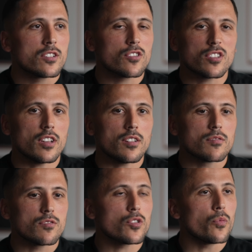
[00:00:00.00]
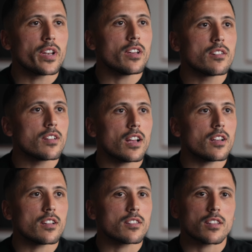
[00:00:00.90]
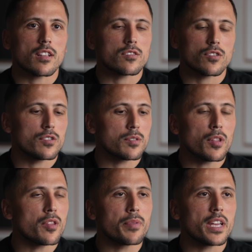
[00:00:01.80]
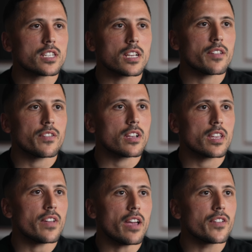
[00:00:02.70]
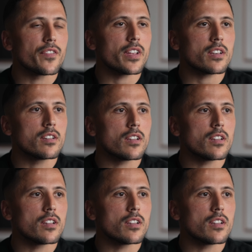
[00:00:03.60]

Just a winner. As soon as I'm on the pitch, I give it everything.